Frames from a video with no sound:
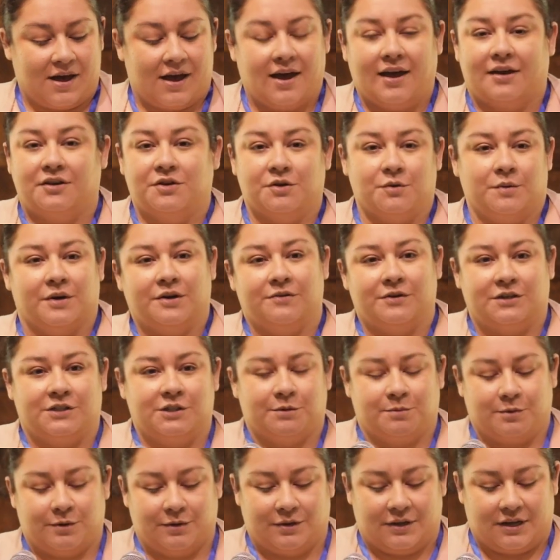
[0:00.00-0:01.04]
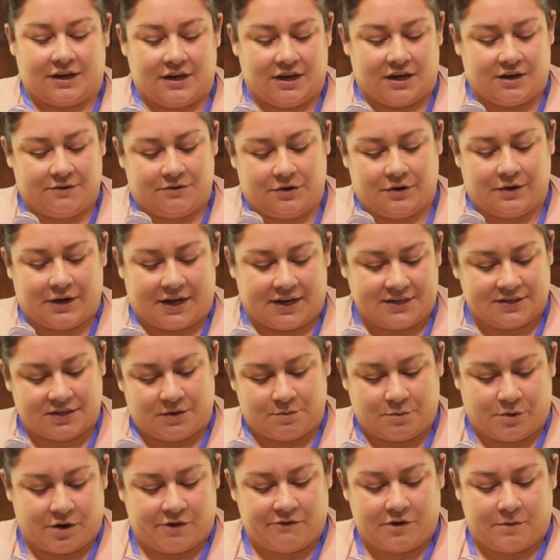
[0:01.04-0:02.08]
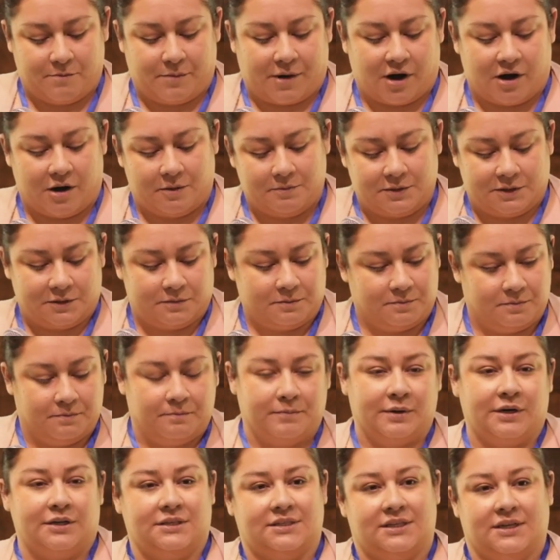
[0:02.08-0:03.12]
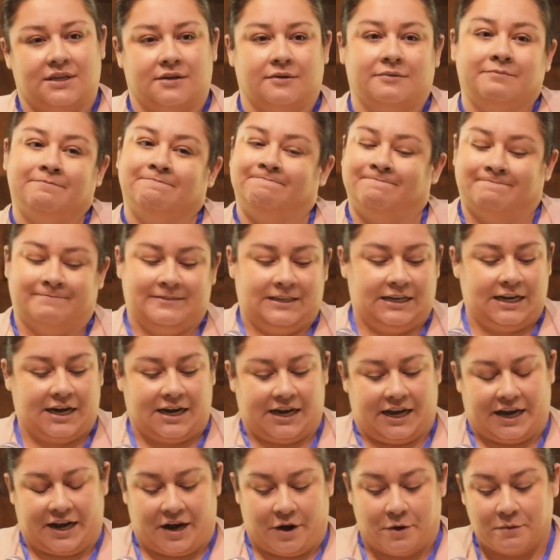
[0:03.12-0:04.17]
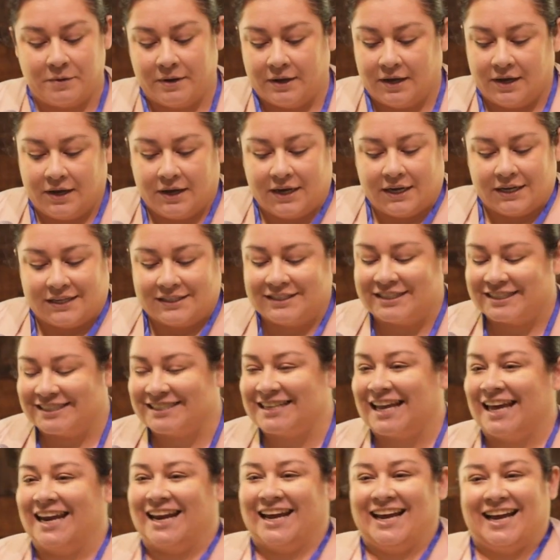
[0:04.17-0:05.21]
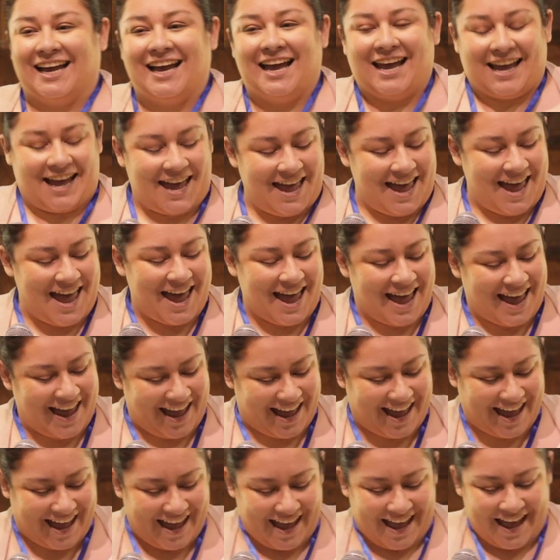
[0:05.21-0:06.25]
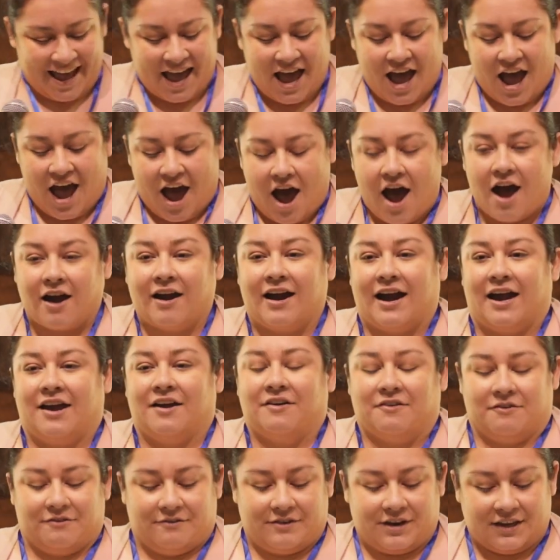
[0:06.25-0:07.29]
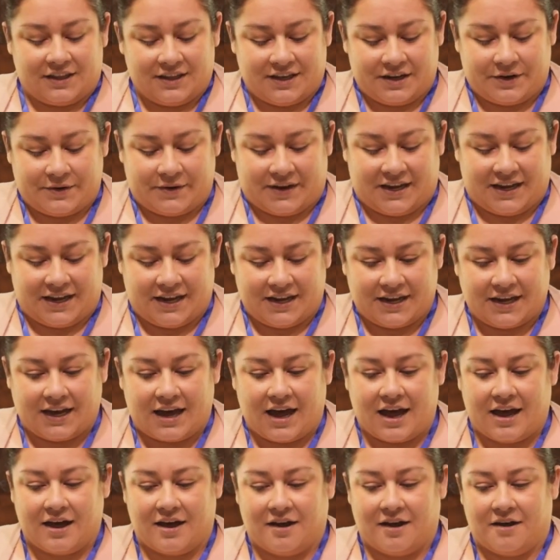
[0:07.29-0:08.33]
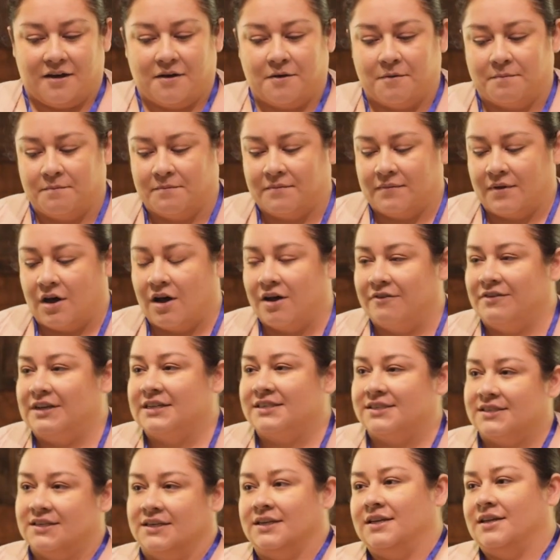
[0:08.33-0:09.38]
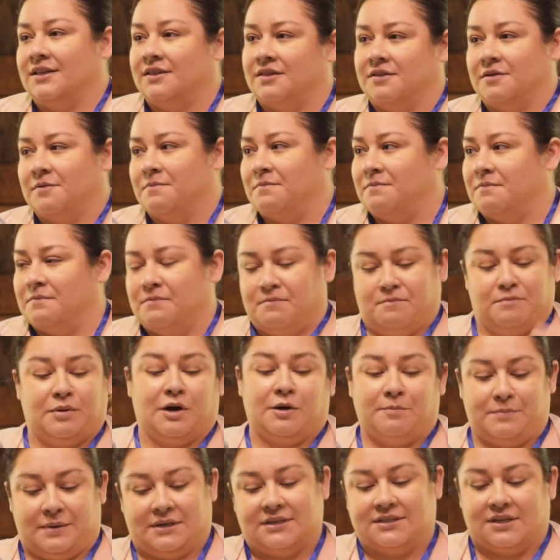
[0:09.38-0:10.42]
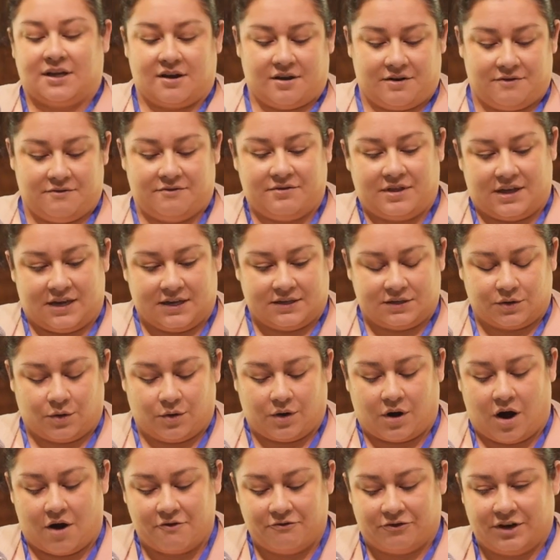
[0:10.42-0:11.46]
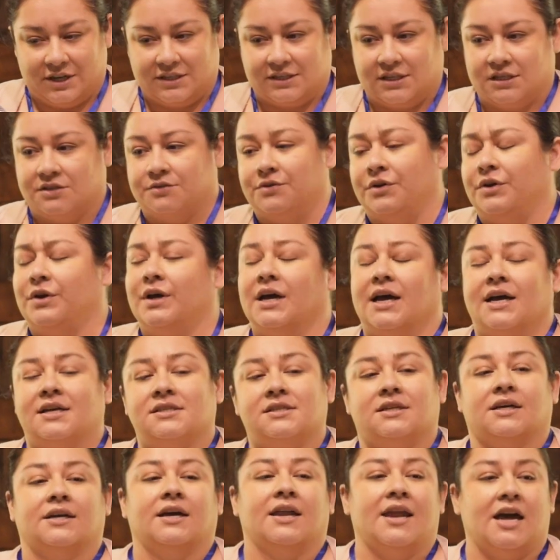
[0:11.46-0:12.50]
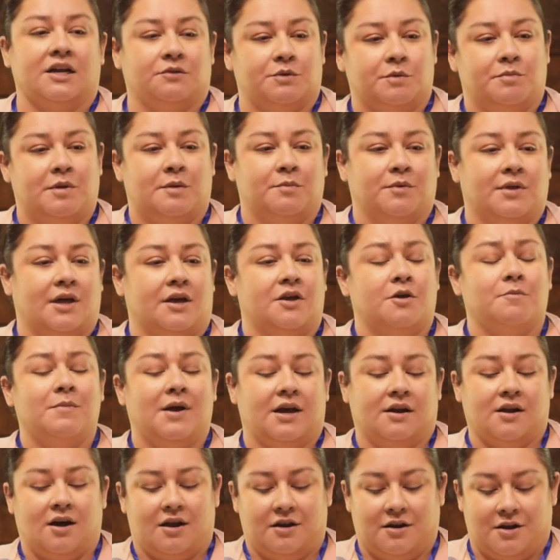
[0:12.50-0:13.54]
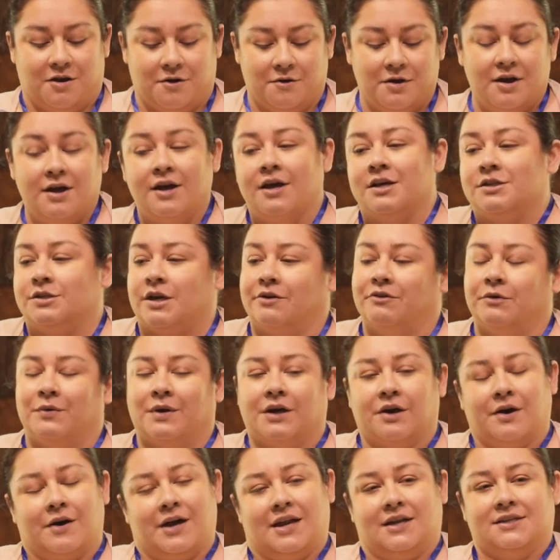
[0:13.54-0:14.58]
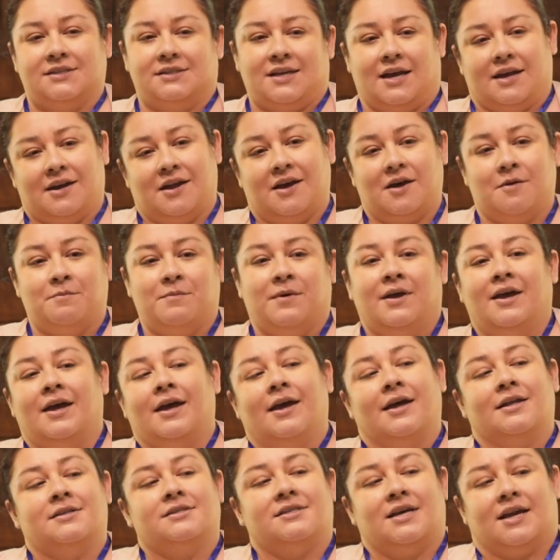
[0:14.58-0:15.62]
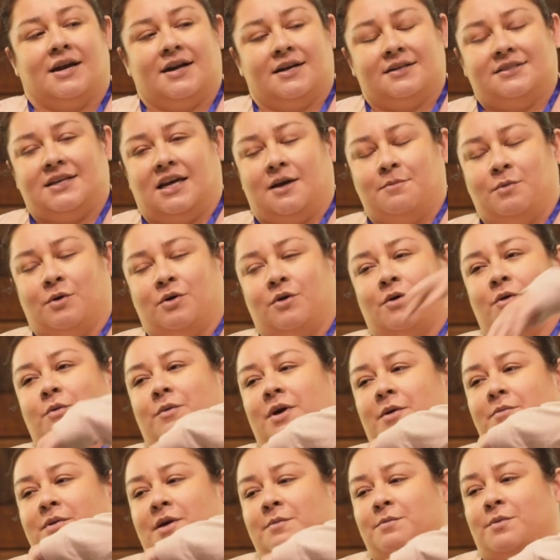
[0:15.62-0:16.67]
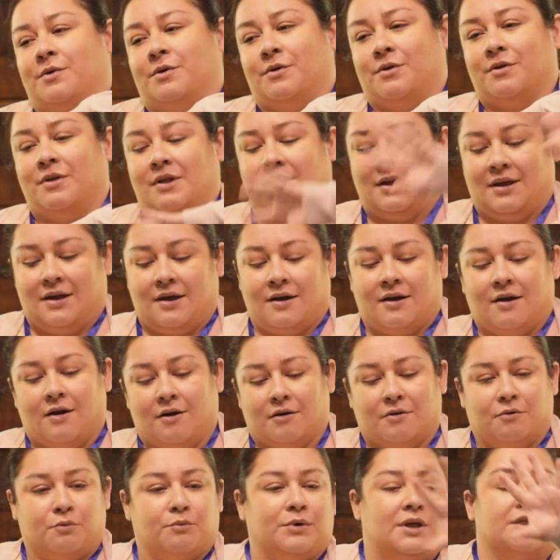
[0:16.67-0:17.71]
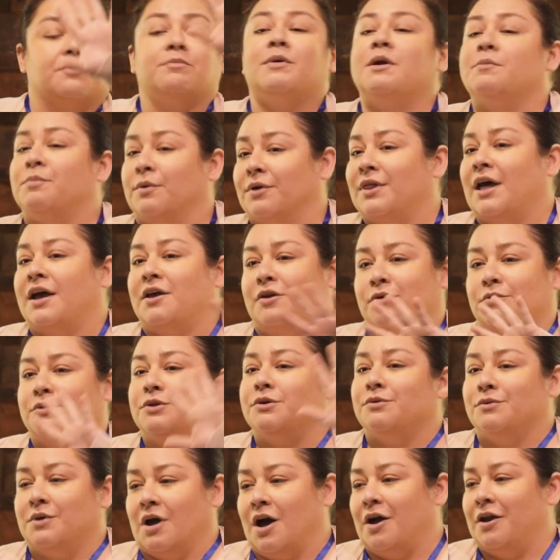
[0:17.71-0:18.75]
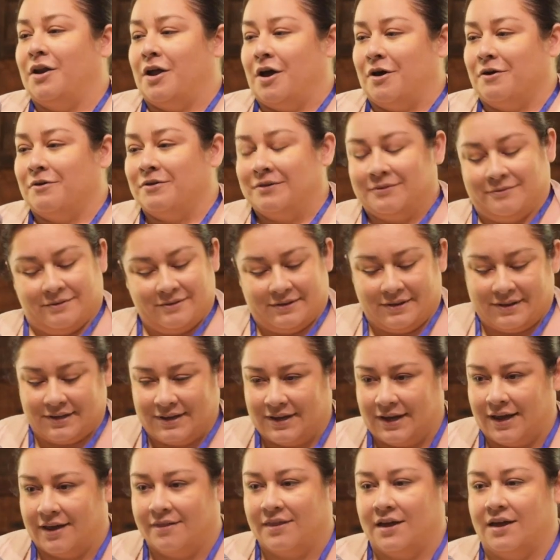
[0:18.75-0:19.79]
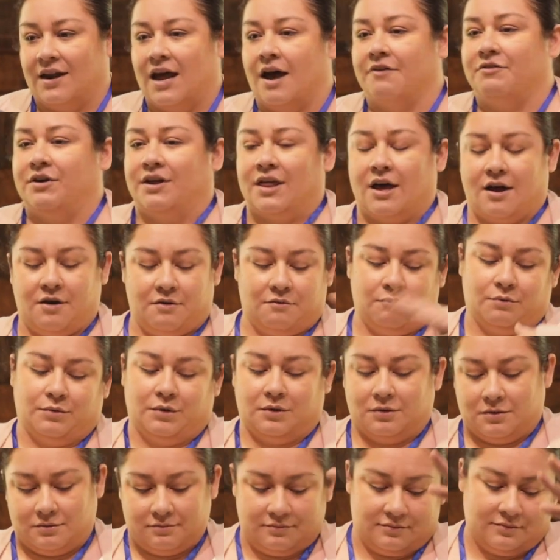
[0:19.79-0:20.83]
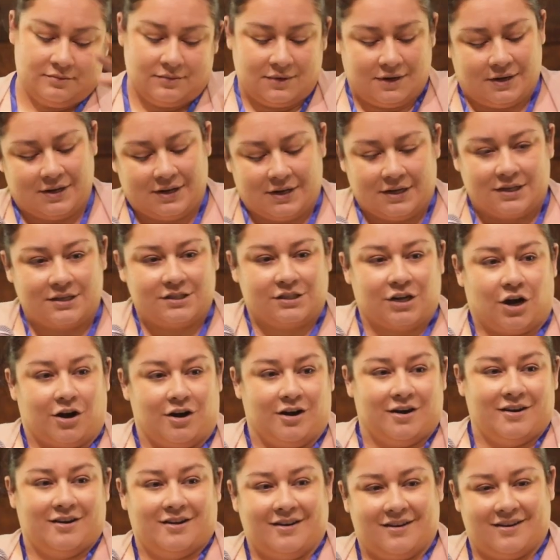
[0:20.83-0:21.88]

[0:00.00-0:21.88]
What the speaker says: I do work for Chipotle. If you guys are more of a barbs person, you gotta get out. Just kidding. All right, really quick, obviously the purpose of this whole conference is for you guys to connect with people that you may not know. So everyone go ahead and stand up and sit at a table with people that you do not know. And then after that, we'll start.